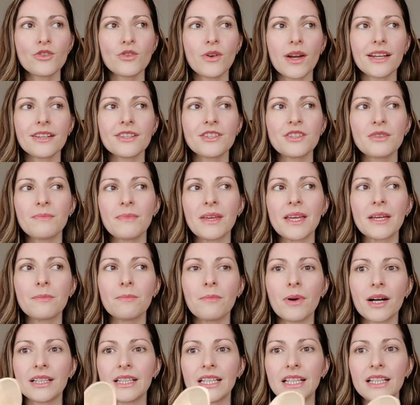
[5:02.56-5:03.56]
trying to make
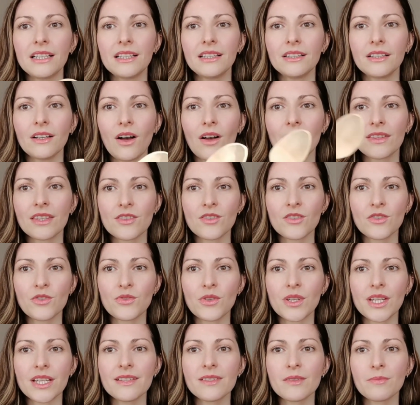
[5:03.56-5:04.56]
money on the
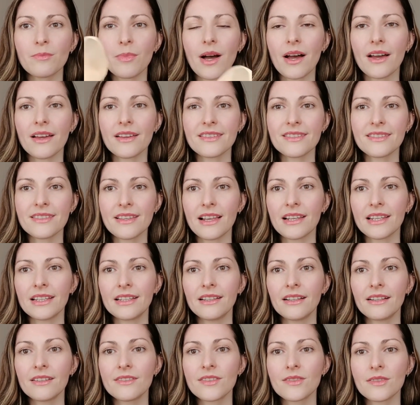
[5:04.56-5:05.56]
streets by
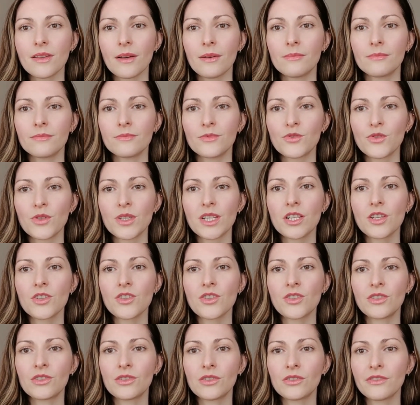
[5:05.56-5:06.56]
selling some
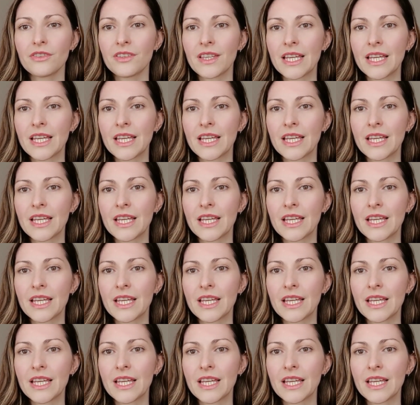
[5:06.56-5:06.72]
traditional